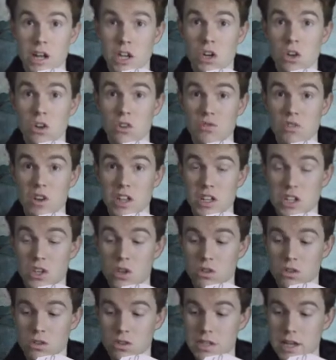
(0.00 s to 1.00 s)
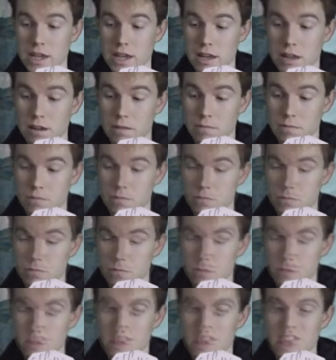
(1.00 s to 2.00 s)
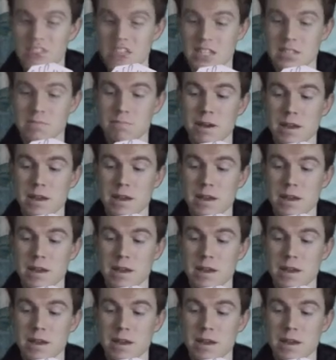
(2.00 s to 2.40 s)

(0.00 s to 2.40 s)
a lovely young deer. This